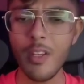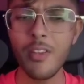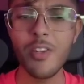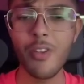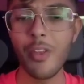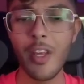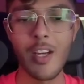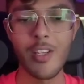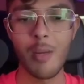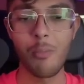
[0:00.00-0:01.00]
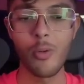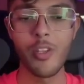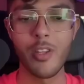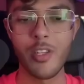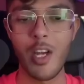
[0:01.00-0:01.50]
This is the thing, guys. I
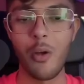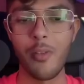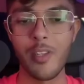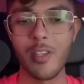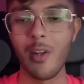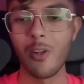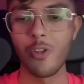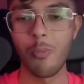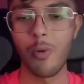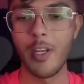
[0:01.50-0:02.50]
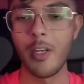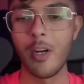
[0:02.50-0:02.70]
pointed this out on this little drop right here.